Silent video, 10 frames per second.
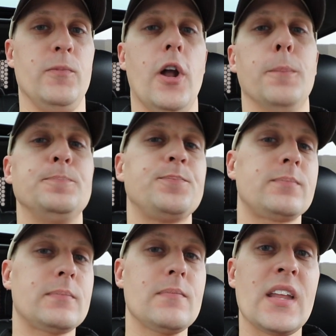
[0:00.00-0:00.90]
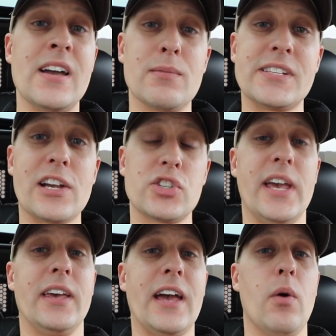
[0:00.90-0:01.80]
You know, I was actually
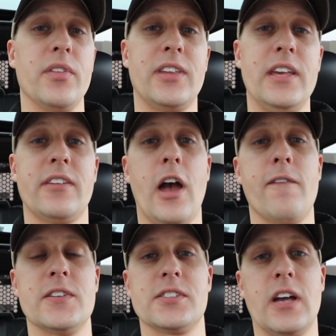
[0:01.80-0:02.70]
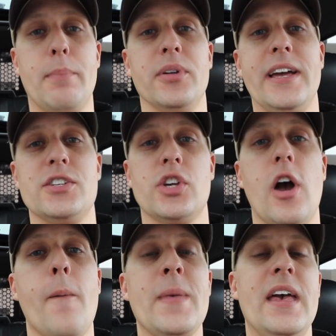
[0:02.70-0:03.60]
hanging out with Keith Kalfas a couple days
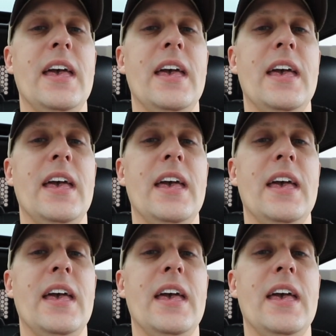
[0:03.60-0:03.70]
ago,